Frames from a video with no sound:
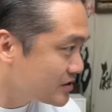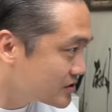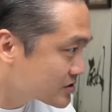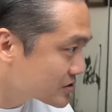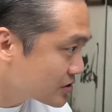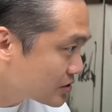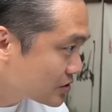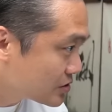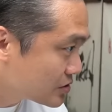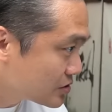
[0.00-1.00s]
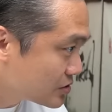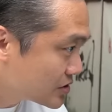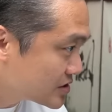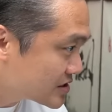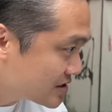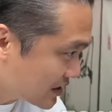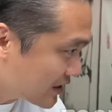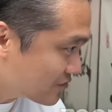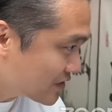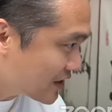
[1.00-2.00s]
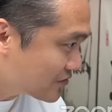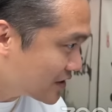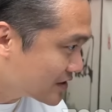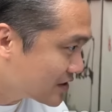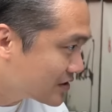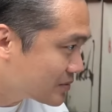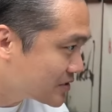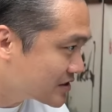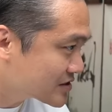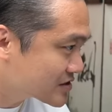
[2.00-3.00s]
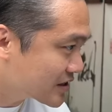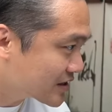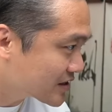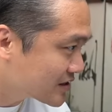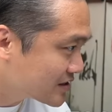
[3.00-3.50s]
So is it live right now? Let me just check.